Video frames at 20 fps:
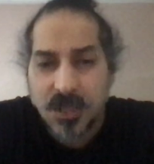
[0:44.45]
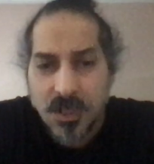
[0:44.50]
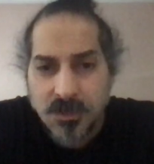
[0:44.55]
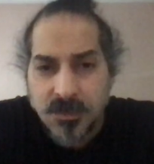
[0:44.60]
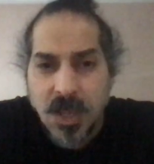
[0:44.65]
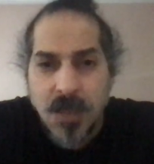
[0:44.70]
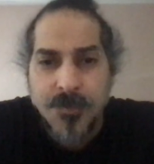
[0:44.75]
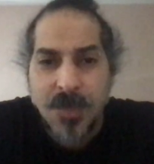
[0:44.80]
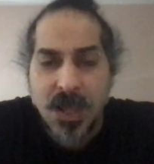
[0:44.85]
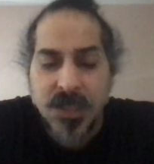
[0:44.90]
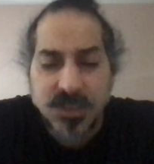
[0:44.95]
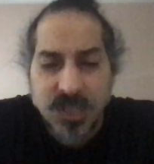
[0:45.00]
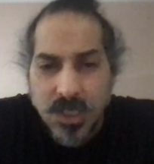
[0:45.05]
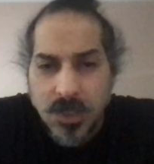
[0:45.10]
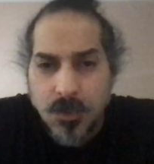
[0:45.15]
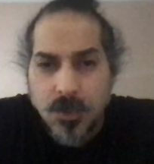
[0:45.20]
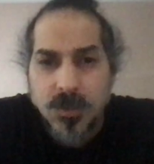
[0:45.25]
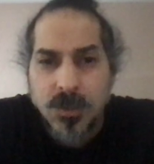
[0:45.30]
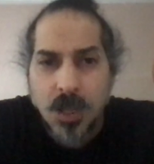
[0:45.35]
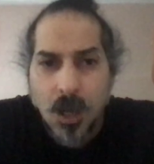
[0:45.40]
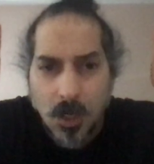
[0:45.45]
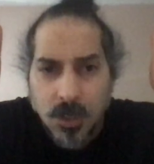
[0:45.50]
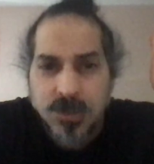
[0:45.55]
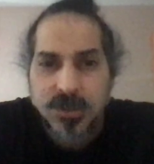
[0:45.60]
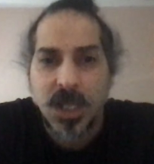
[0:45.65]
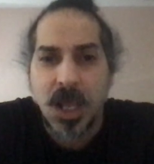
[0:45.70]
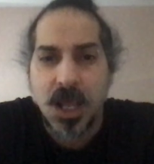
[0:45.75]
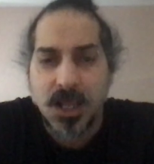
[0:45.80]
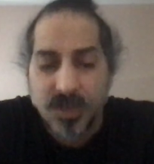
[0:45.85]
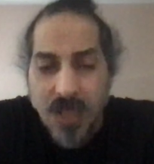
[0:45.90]
they basically would are
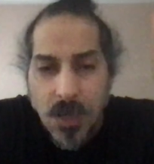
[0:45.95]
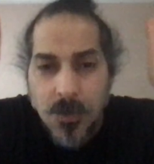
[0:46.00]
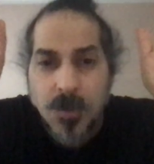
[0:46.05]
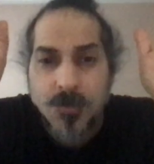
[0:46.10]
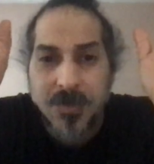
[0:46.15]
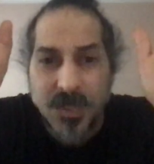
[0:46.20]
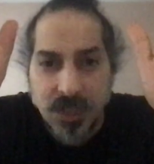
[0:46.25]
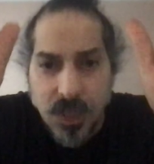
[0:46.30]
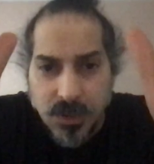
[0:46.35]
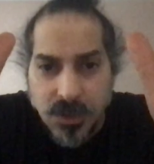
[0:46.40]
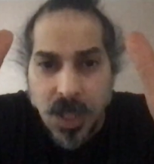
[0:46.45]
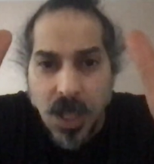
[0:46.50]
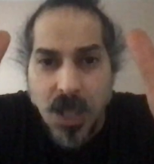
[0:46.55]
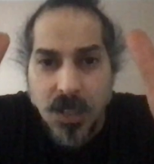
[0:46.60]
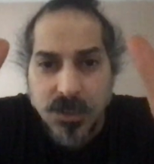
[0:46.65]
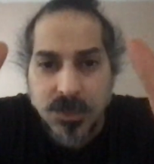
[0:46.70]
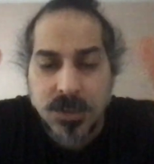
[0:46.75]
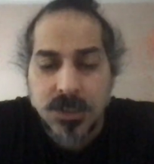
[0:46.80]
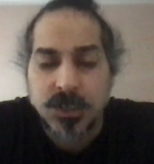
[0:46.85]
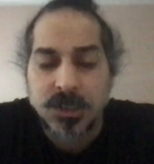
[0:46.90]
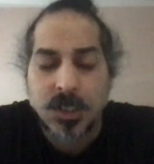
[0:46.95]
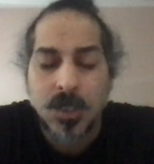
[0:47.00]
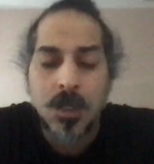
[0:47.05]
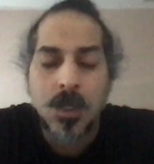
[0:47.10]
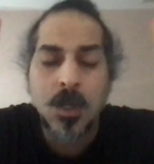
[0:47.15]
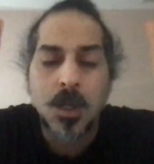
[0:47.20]
saying they would be the Nazis